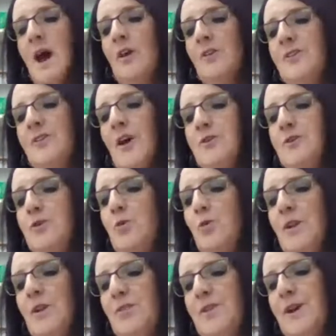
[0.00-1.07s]
I'll tell you
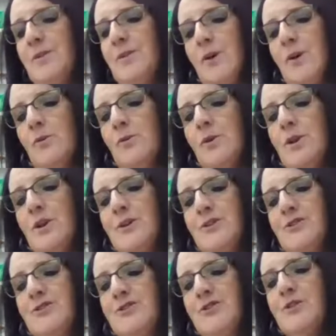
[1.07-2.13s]
one thing though.
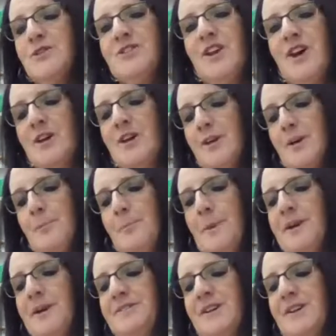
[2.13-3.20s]
You're sure as heck
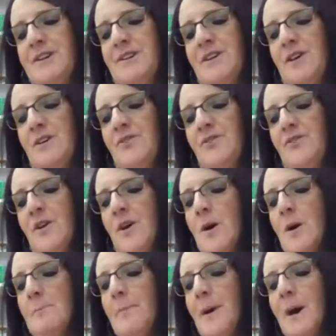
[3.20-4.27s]
painting enough.
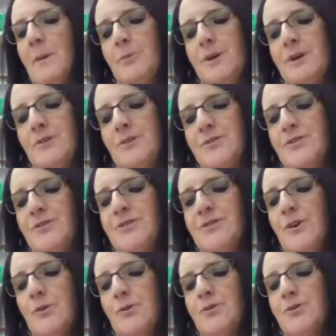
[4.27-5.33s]
Bob wrinkles his
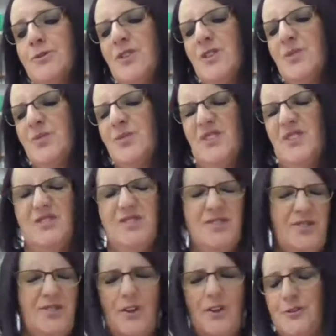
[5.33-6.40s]
nose. The
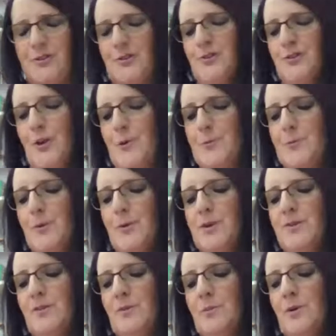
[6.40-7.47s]
stench is
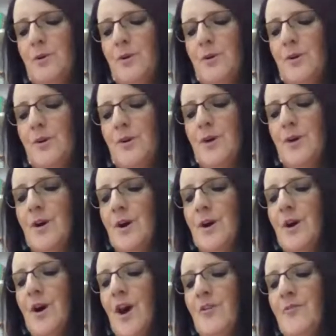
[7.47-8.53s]
unbelievable.
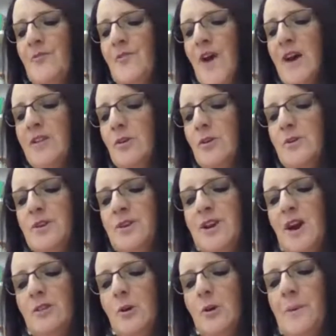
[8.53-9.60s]
I followed
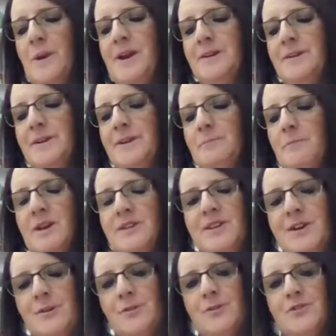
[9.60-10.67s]
yellow paint in my
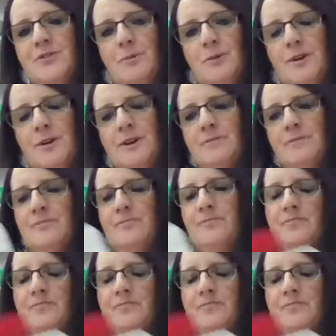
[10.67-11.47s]
tail this morning.